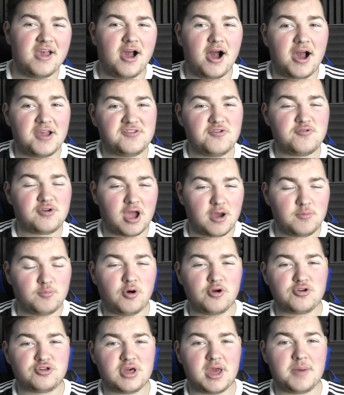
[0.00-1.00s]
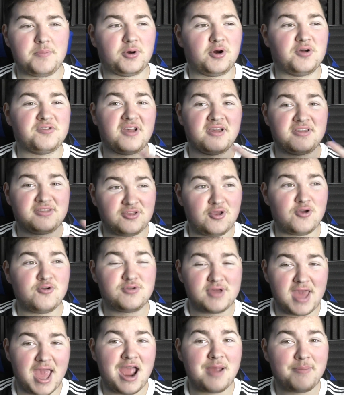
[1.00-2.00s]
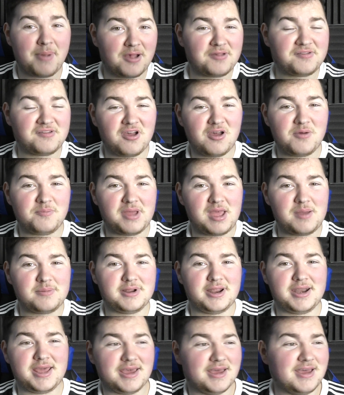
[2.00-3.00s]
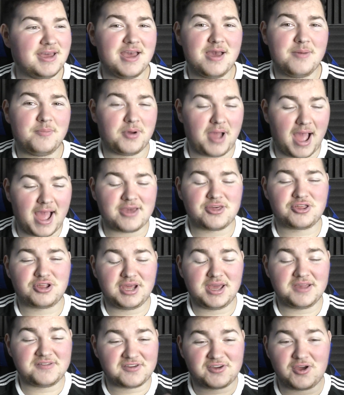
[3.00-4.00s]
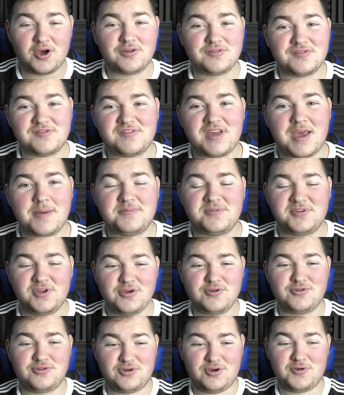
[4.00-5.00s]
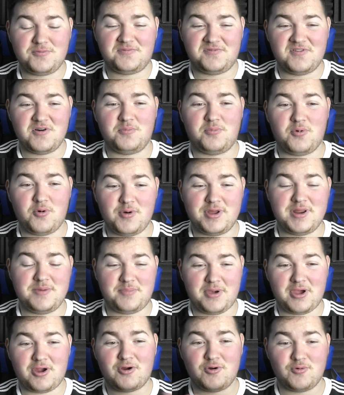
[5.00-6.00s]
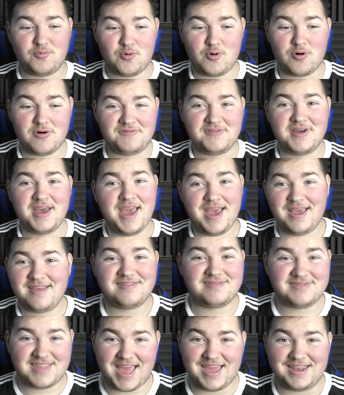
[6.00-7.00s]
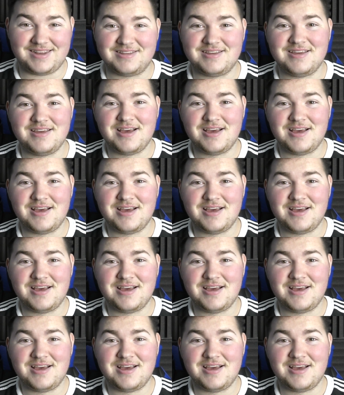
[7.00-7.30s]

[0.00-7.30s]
I do go and watch it because I do care about certain people in it, but actually as a concept, YouTube football in Imperial Wharf is dead.